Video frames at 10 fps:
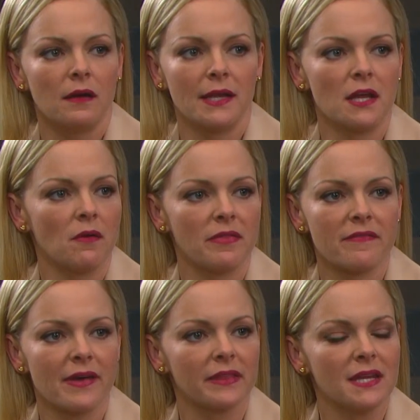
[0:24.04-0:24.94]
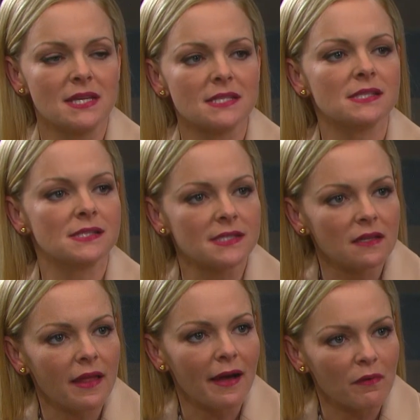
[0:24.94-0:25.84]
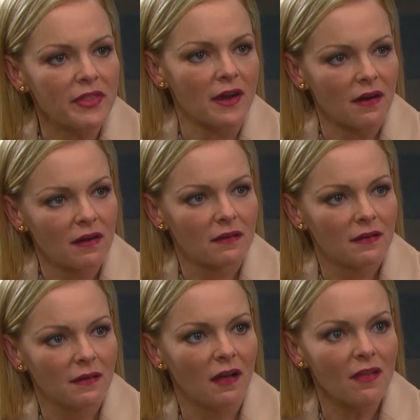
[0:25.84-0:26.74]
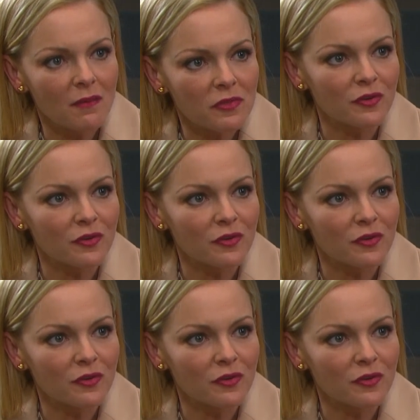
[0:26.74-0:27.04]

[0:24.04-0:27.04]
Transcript: I know, and the fact that he is still out there along with